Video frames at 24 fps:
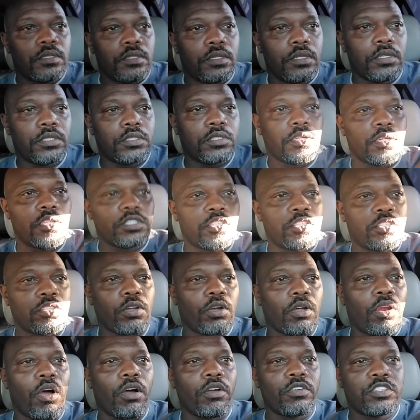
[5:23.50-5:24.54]
It's gonna
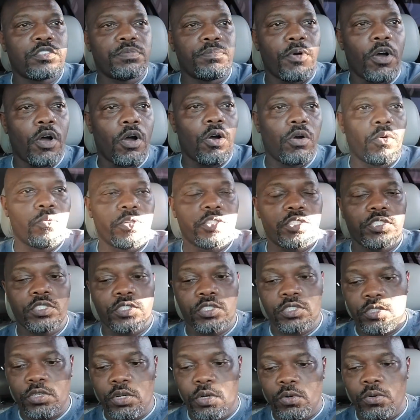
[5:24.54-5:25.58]
start off small, which is
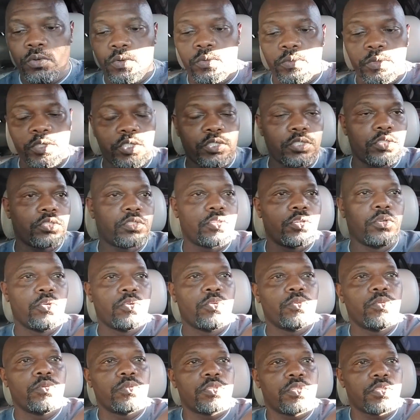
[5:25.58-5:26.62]
cool. It's
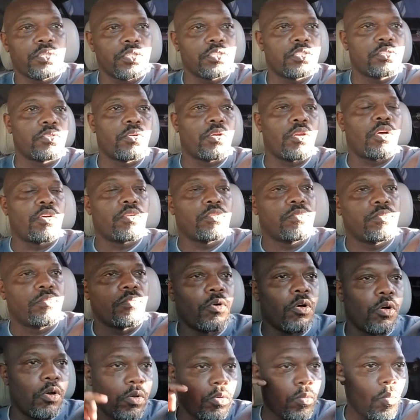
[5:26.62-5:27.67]
gonna start off
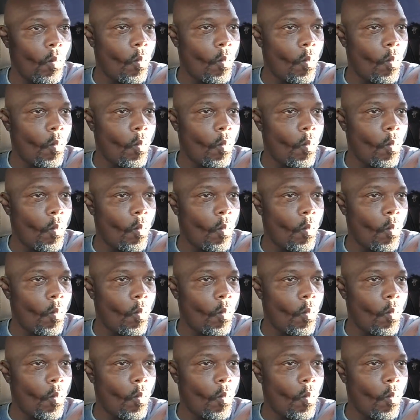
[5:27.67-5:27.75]
small.